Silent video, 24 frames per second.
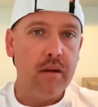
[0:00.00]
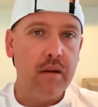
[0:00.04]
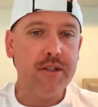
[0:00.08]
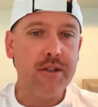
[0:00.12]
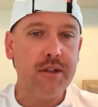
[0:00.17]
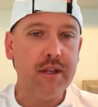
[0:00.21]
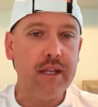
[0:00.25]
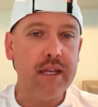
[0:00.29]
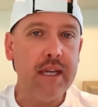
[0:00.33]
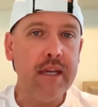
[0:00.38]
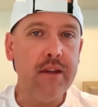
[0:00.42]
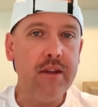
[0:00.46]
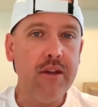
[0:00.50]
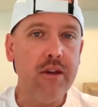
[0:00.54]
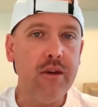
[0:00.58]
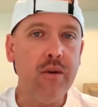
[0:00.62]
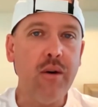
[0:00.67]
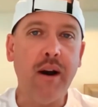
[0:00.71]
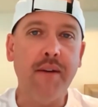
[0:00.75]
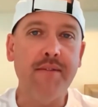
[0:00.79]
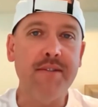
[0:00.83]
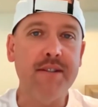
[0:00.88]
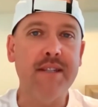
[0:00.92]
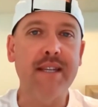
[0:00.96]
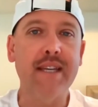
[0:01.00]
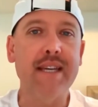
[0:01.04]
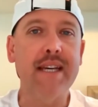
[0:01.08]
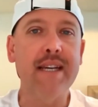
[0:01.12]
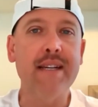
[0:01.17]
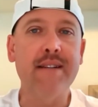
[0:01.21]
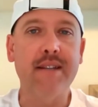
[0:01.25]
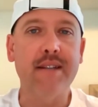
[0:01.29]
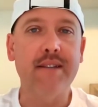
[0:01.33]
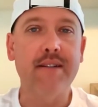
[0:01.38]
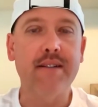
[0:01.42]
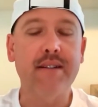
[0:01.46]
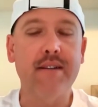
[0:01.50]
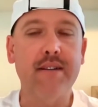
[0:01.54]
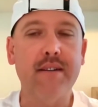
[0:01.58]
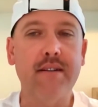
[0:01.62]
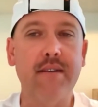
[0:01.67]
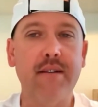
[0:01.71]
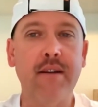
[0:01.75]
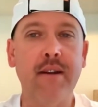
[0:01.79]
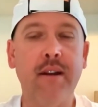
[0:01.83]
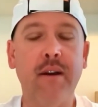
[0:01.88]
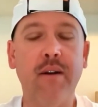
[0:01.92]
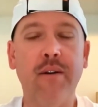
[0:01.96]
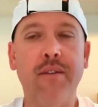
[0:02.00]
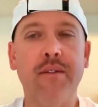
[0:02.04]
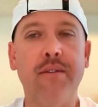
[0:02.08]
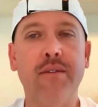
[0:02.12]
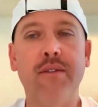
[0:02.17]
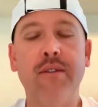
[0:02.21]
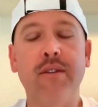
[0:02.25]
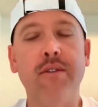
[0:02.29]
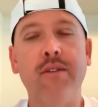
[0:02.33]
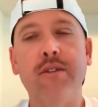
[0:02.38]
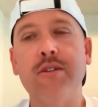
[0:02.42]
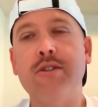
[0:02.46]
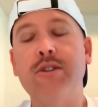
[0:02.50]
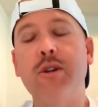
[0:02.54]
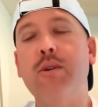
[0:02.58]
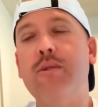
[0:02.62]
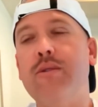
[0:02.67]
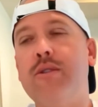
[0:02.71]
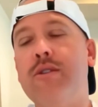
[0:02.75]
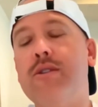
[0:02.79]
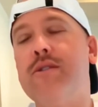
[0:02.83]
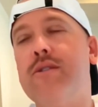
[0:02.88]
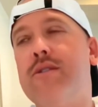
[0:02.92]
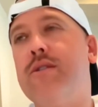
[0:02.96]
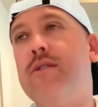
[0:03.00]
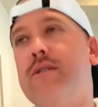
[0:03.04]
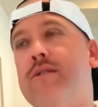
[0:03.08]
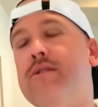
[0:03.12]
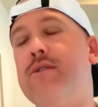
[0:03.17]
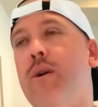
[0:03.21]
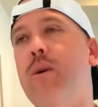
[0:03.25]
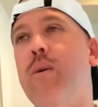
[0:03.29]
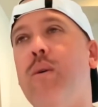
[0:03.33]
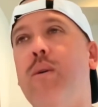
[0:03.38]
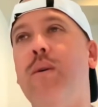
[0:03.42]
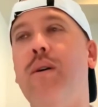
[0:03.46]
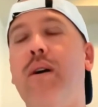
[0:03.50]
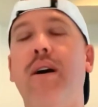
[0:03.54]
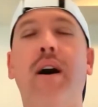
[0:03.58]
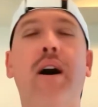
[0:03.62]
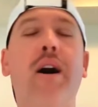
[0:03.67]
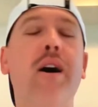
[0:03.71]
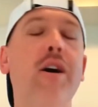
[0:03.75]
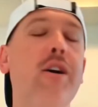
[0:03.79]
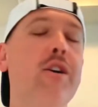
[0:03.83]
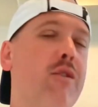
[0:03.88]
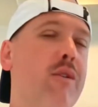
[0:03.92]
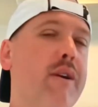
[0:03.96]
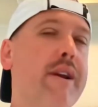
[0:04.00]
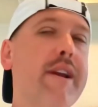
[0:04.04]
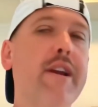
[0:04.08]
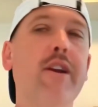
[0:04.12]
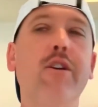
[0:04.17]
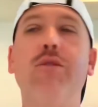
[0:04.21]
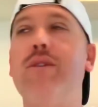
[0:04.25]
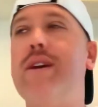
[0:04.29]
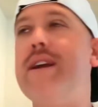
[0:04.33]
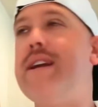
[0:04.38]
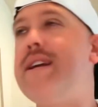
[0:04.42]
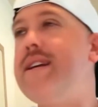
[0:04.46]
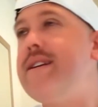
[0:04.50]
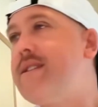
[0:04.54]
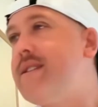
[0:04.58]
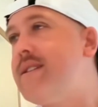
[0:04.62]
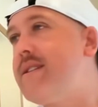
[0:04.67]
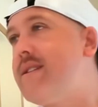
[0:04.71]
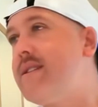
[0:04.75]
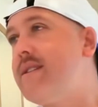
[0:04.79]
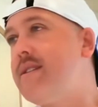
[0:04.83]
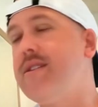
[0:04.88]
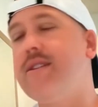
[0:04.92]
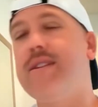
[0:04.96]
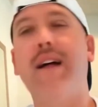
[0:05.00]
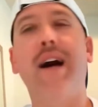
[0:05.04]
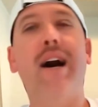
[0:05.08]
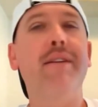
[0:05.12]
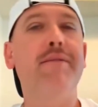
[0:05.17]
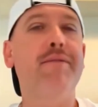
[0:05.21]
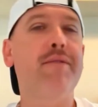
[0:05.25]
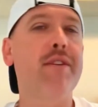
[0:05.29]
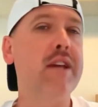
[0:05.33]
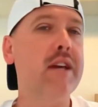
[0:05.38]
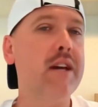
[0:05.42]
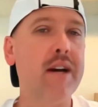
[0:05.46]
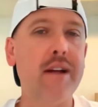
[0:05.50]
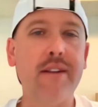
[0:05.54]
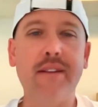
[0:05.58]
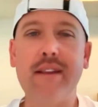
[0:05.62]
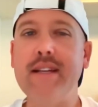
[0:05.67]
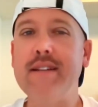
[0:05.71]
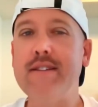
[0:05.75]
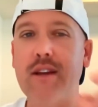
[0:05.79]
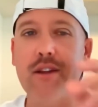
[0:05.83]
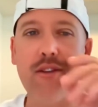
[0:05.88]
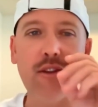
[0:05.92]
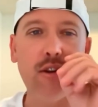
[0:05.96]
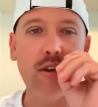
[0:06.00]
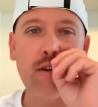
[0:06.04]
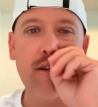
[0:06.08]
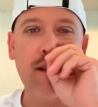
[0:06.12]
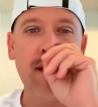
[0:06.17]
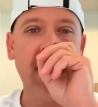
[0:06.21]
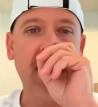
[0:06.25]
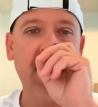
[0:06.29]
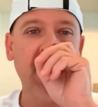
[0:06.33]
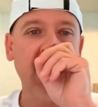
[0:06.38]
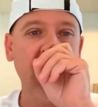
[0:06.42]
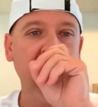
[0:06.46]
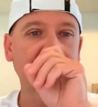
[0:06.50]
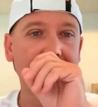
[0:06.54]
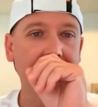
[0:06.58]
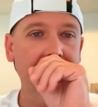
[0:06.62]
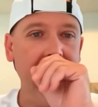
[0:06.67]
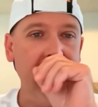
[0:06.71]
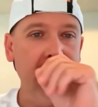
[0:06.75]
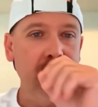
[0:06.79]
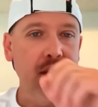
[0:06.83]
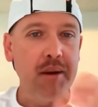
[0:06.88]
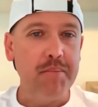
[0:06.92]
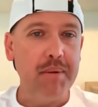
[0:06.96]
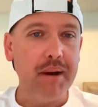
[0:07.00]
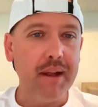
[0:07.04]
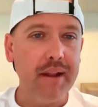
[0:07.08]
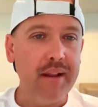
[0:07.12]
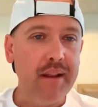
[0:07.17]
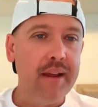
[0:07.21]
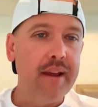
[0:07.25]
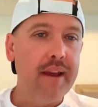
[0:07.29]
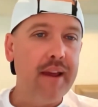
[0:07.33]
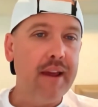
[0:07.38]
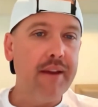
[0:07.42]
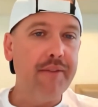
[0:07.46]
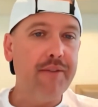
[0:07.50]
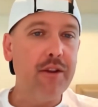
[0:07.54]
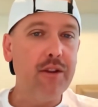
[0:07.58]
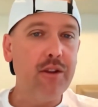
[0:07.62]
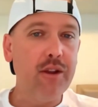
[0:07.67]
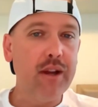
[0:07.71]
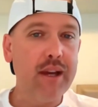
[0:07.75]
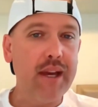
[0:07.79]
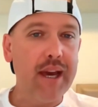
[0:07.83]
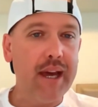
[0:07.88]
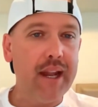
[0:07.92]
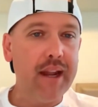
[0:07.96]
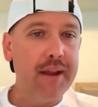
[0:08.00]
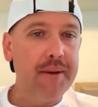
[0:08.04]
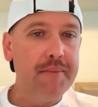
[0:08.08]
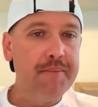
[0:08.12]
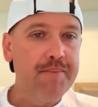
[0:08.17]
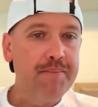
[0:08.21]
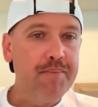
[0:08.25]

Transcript: So the EU obviously isn't. There's no Hungary, Greece, Latvia, these other, like, but if you look at it,